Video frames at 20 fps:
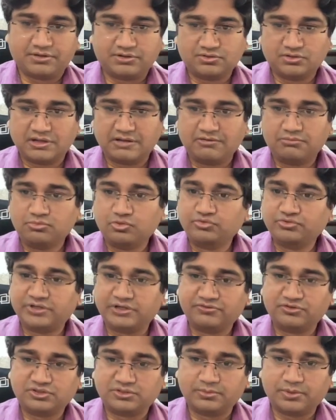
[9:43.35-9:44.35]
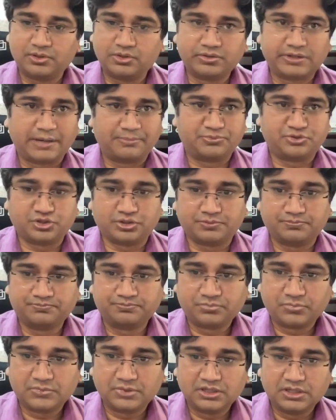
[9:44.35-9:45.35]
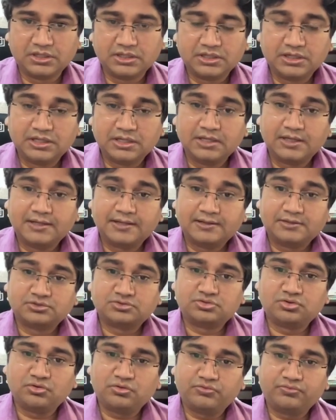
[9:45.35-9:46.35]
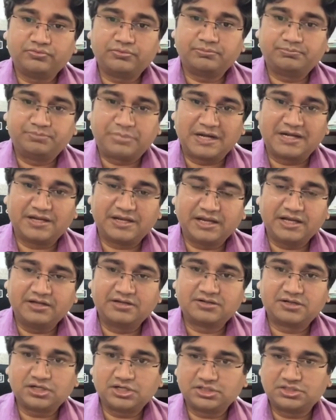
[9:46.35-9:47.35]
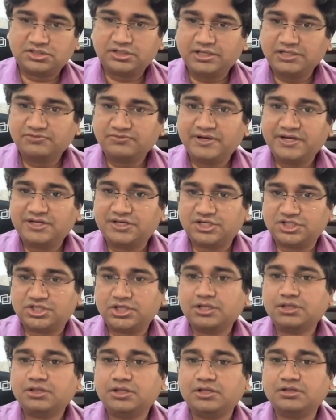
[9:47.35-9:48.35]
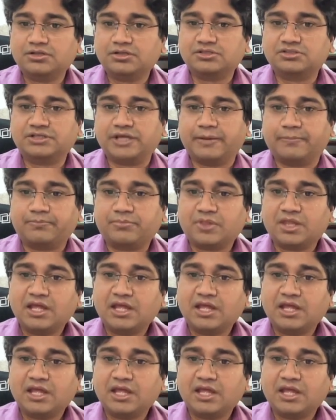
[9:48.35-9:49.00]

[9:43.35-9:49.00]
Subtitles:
So 11 moves it was able to capture. So, but there is one interesting thing in this game.